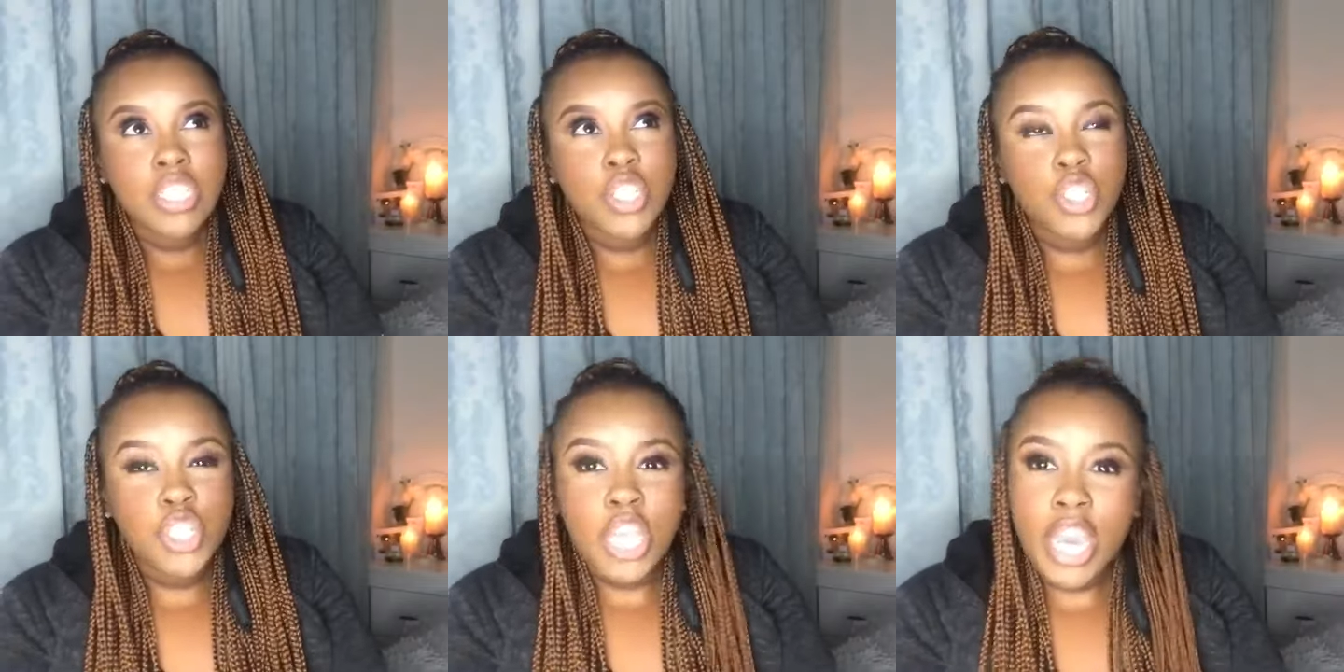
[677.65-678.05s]

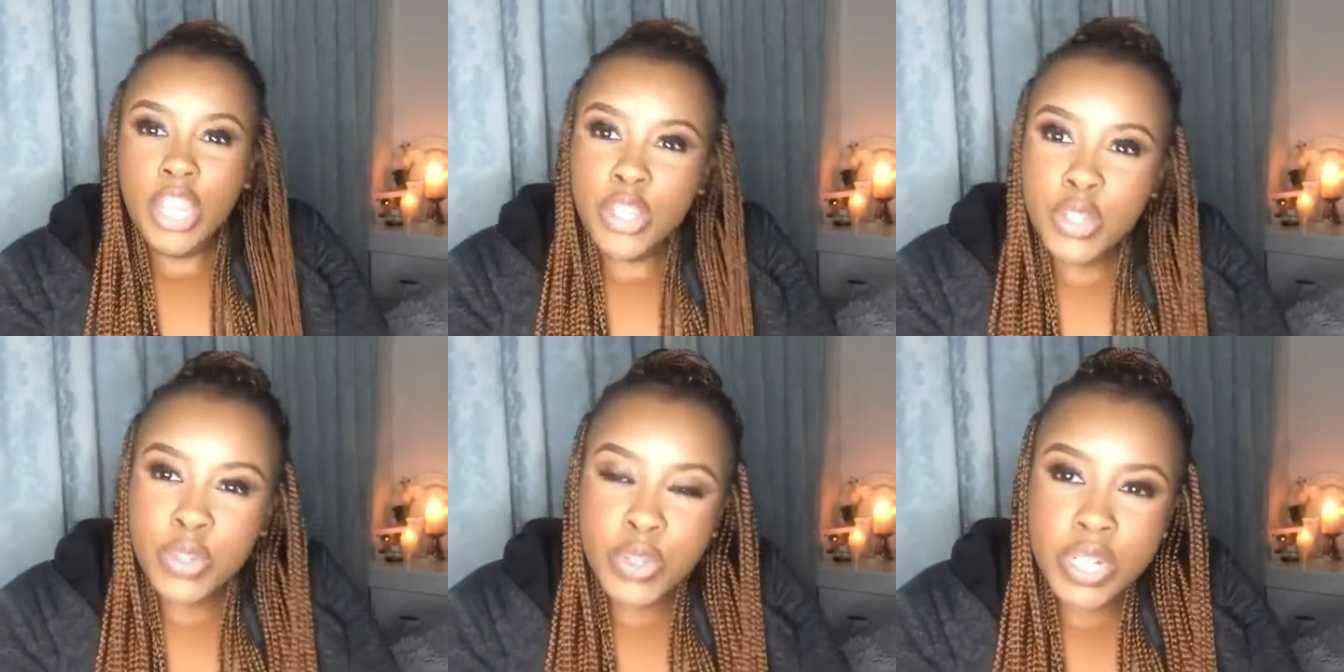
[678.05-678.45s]

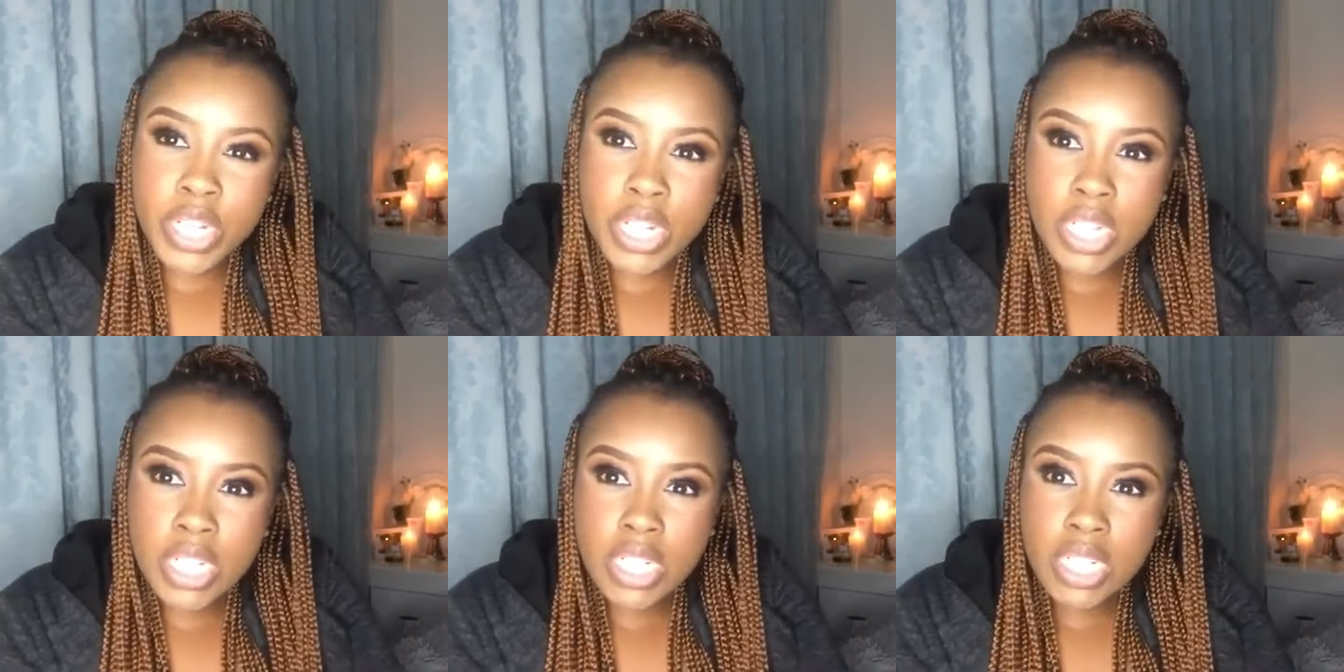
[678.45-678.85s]

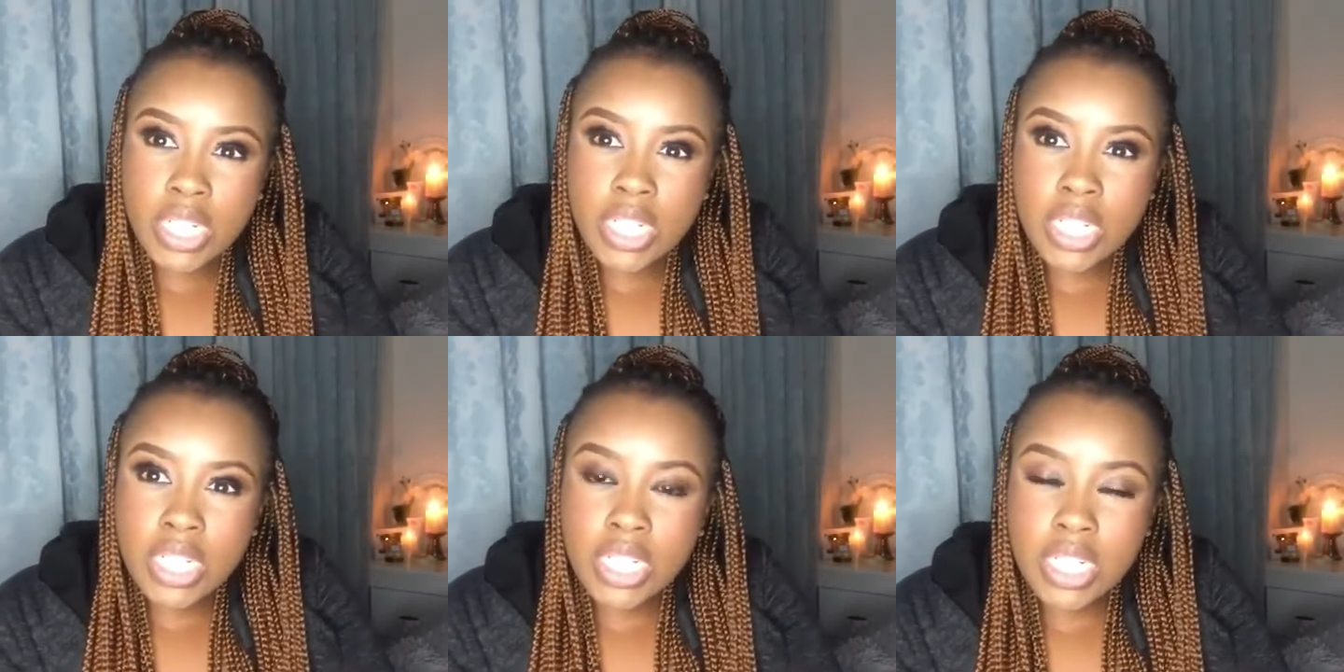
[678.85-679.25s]
January
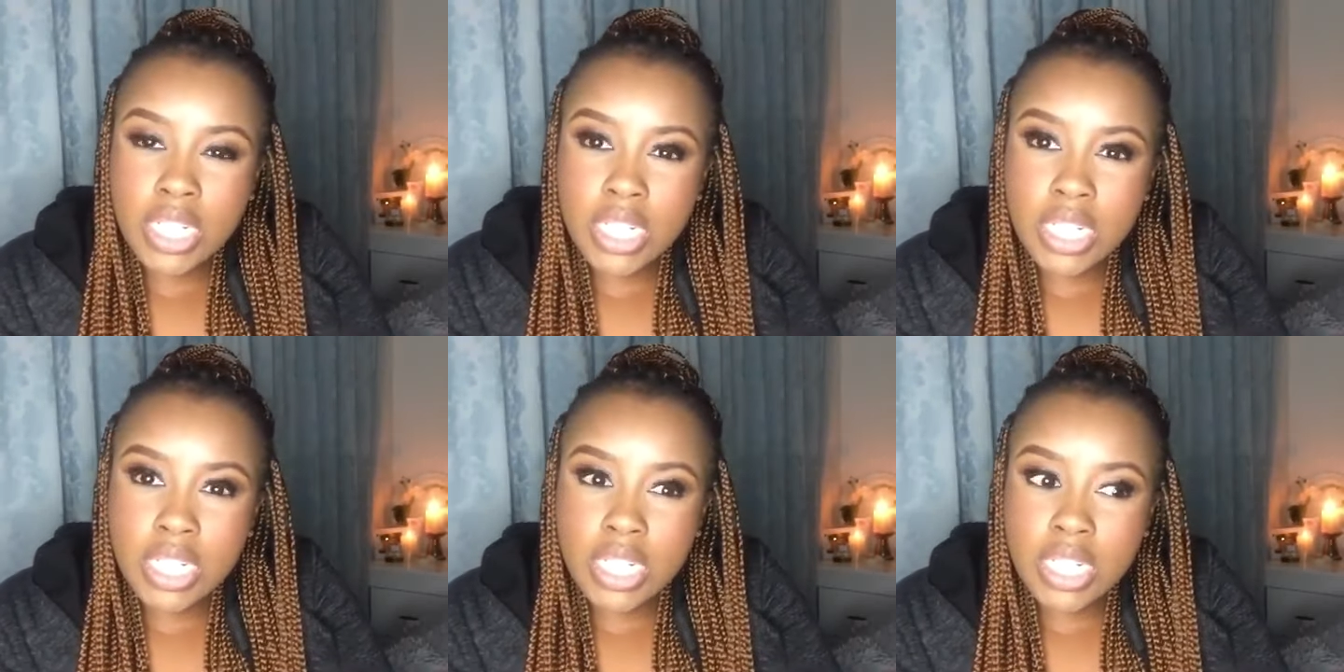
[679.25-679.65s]

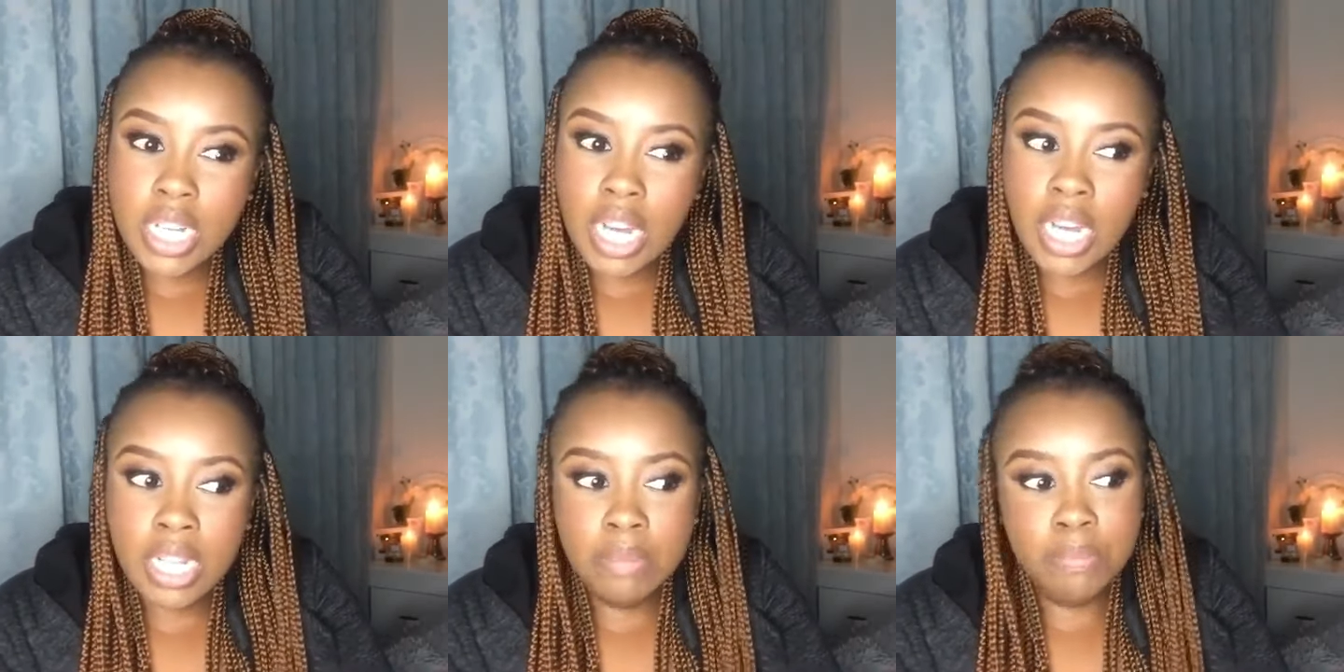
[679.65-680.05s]

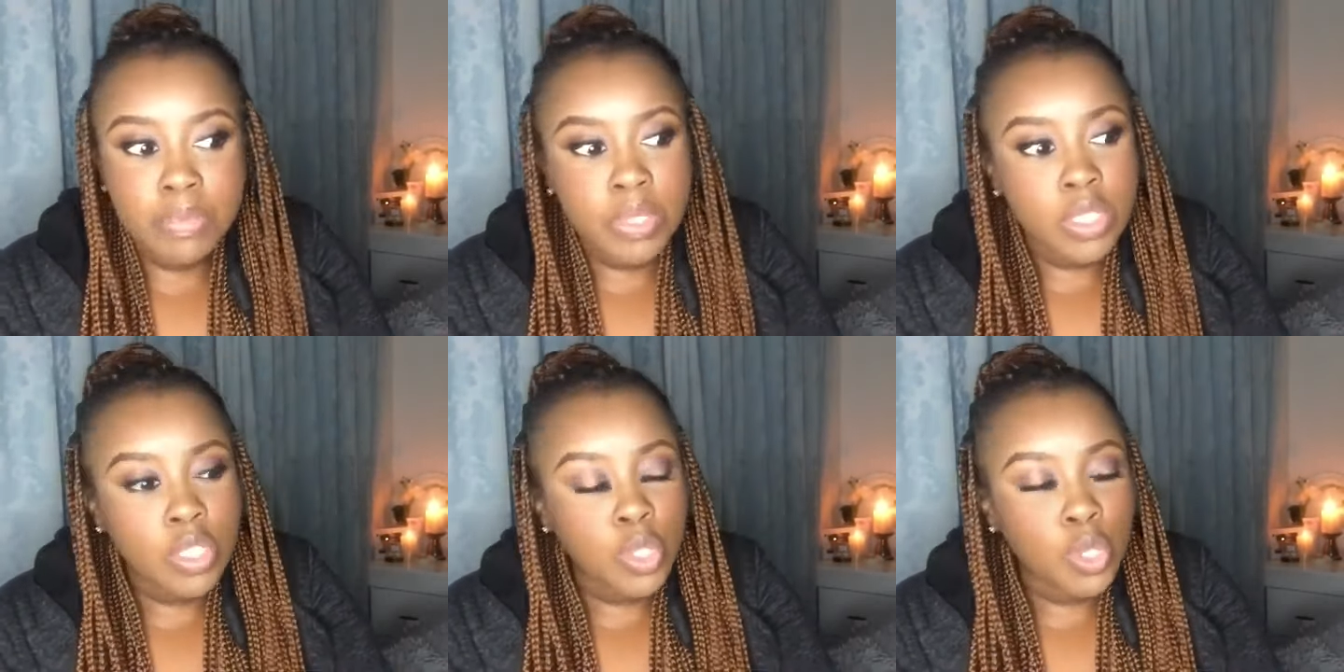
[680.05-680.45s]

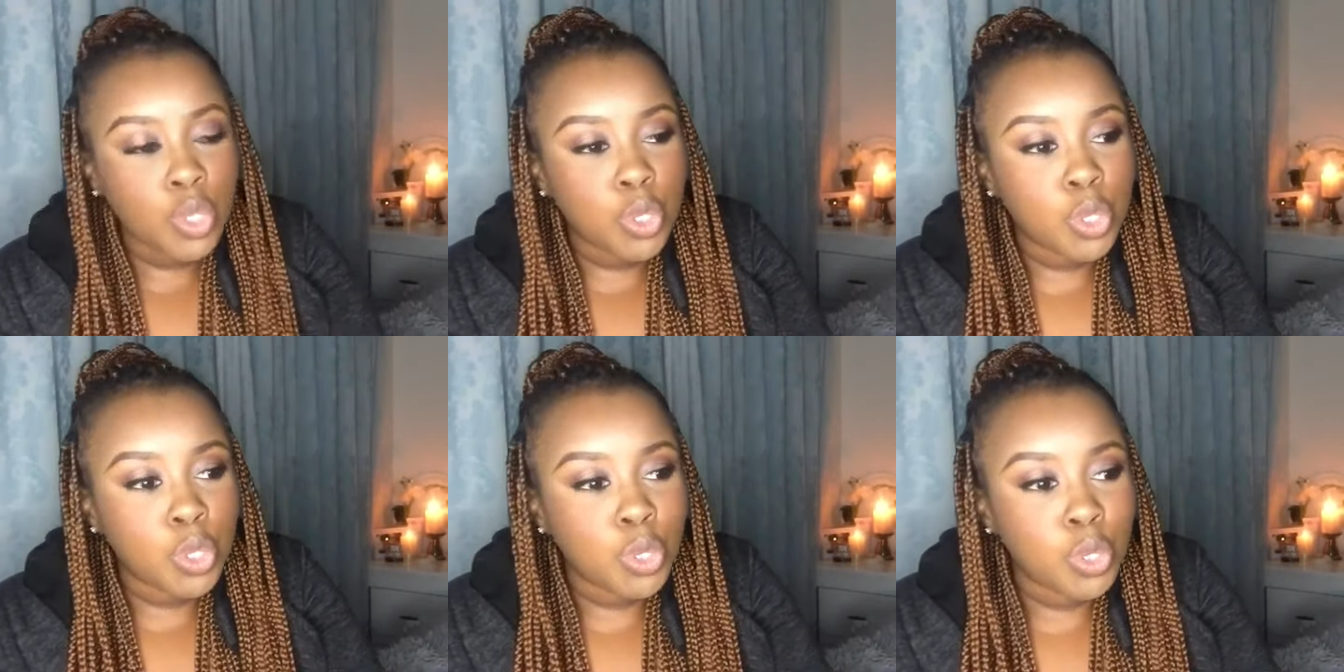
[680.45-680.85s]
up
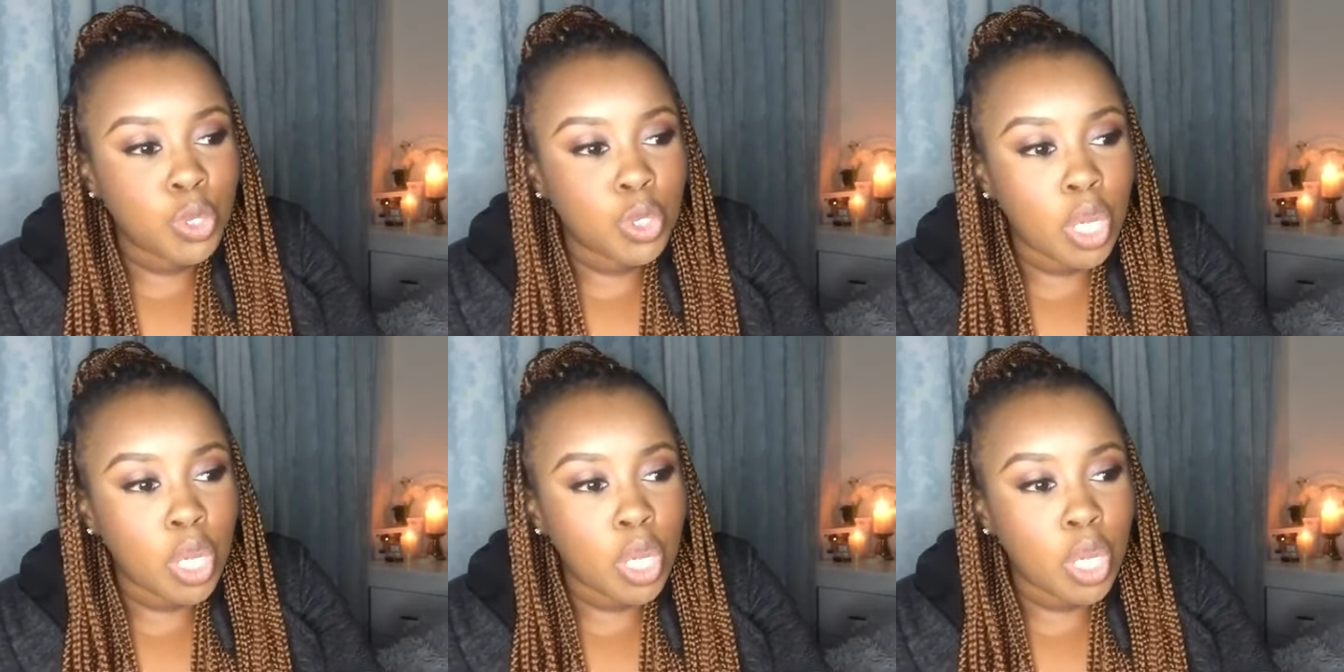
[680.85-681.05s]
to